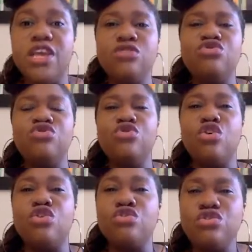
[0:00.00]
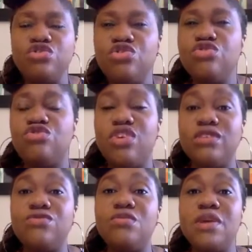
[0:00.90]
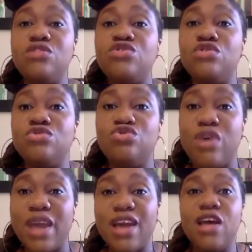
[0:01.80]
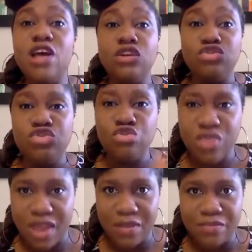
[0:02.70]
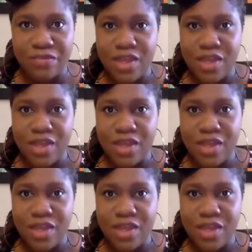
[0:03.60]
into your Christian transformational track today.